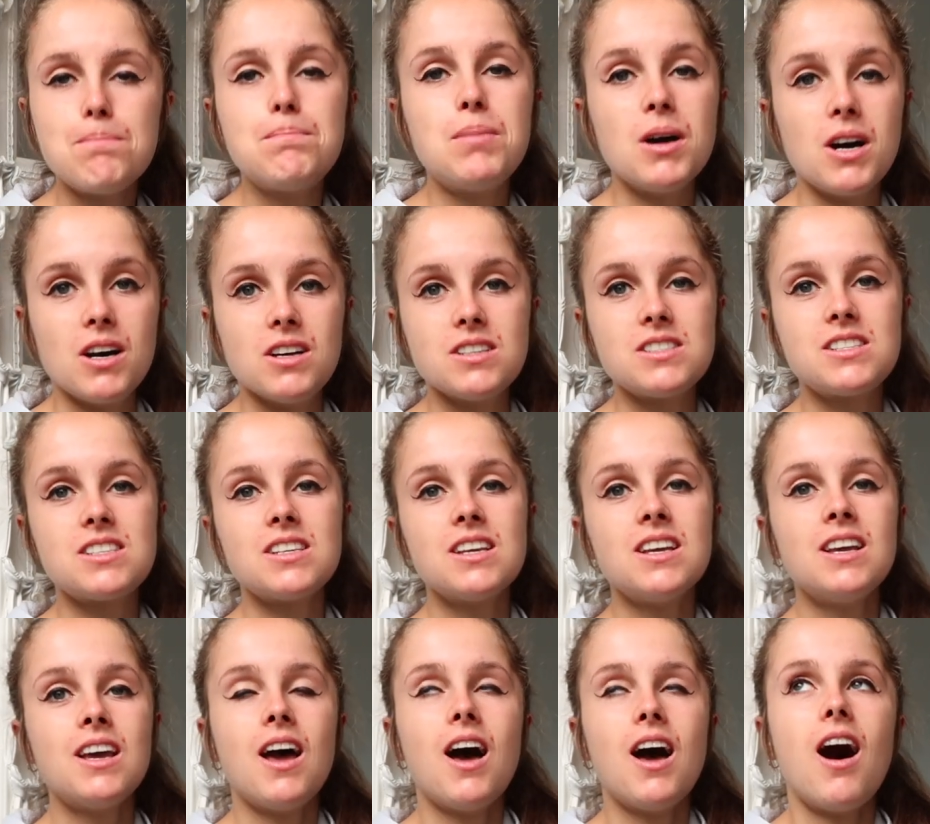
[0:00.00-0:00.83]
But
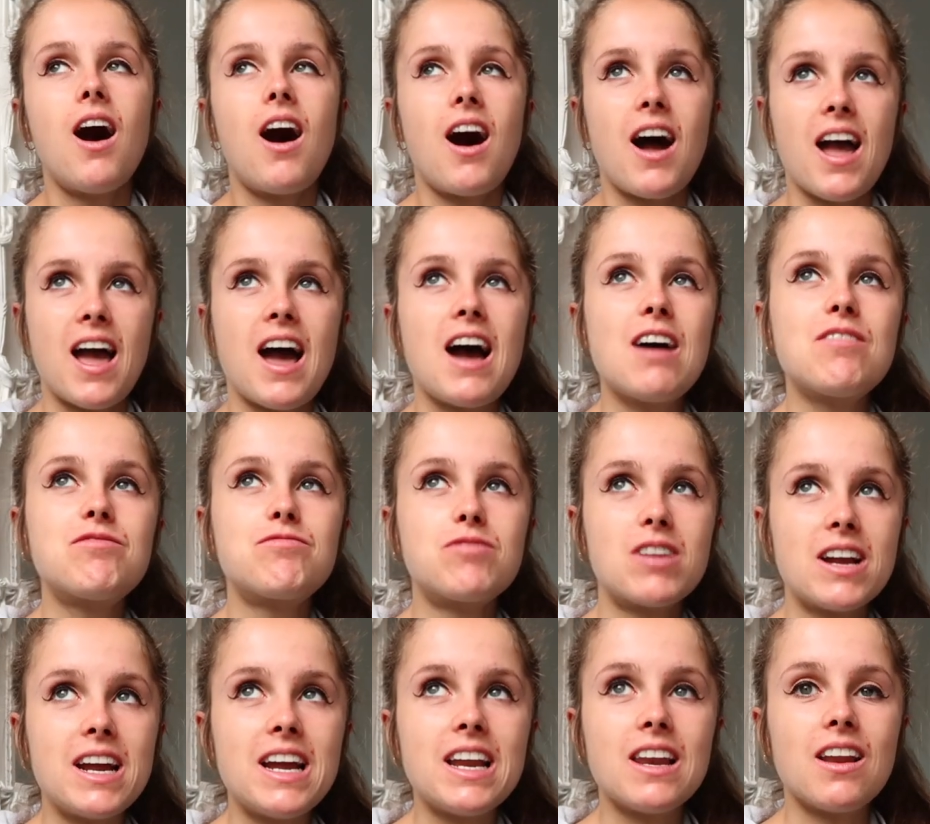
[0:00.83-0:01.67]
I
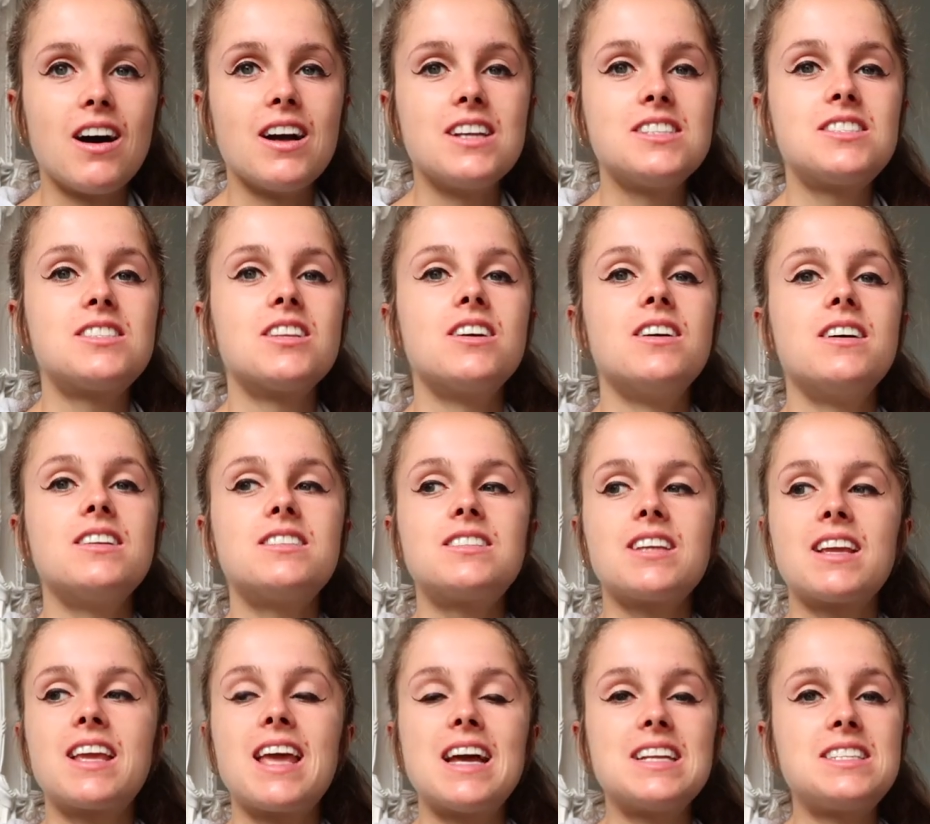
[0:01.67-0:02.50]
have realized
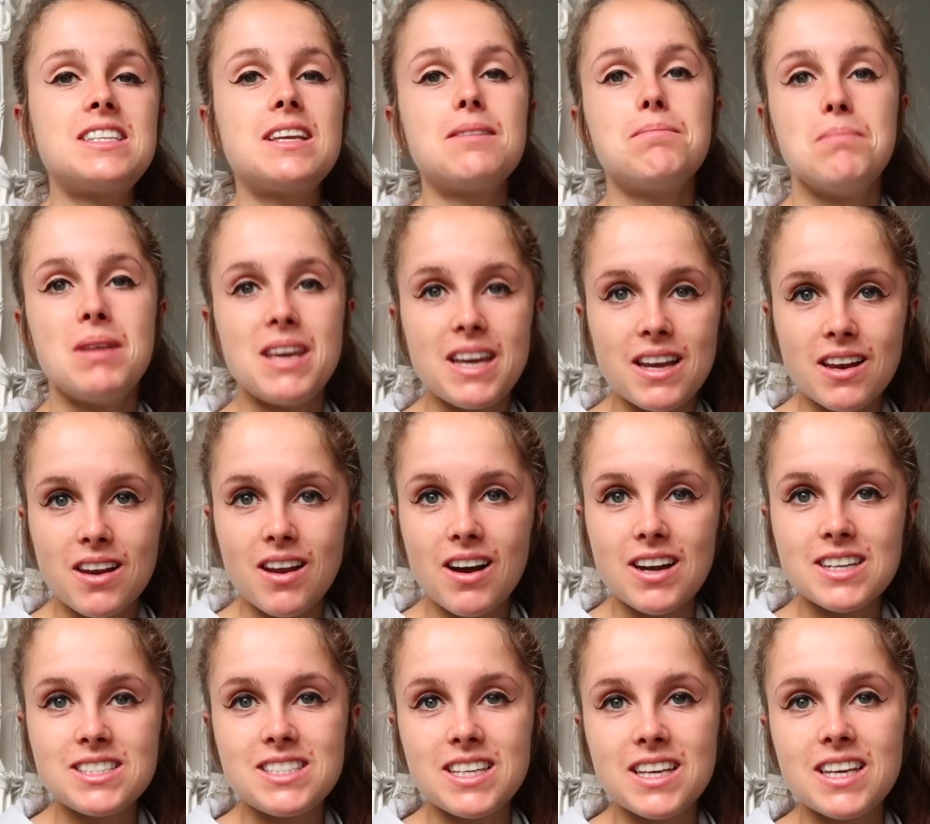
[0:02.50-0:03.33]
that getting meal
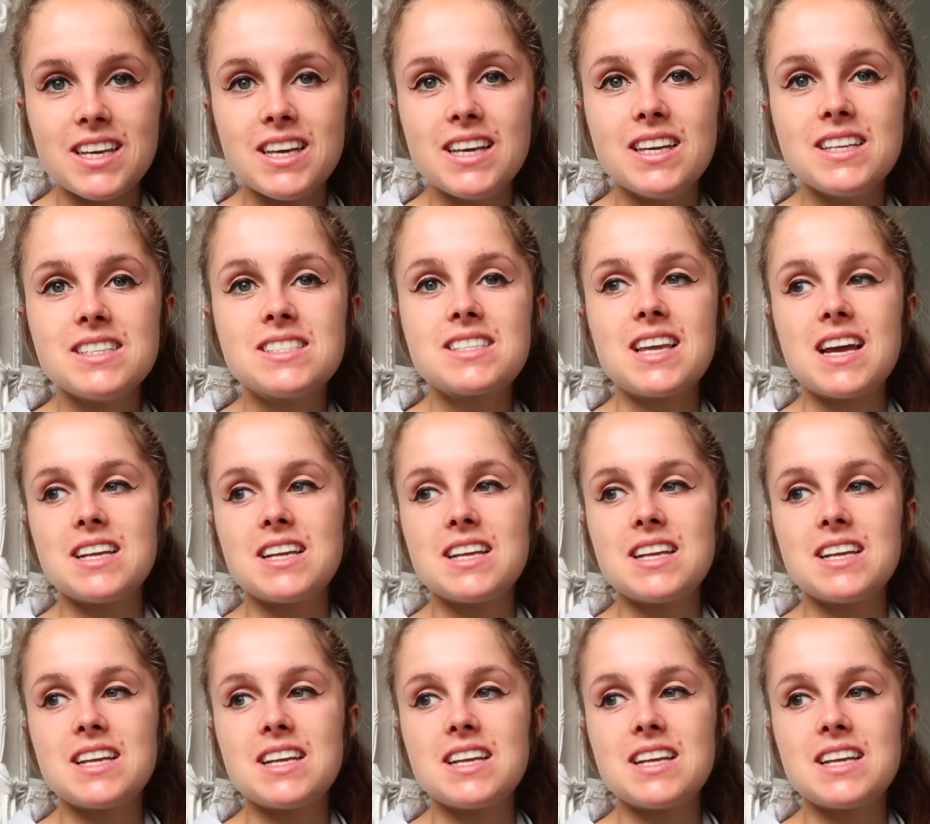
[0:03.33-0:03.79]
ideas,